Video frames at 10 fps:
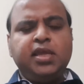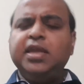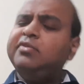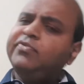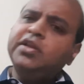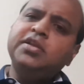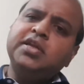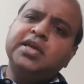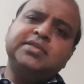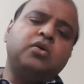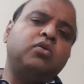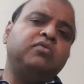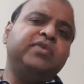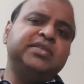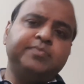infinity has
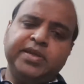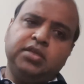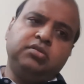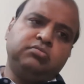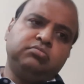always been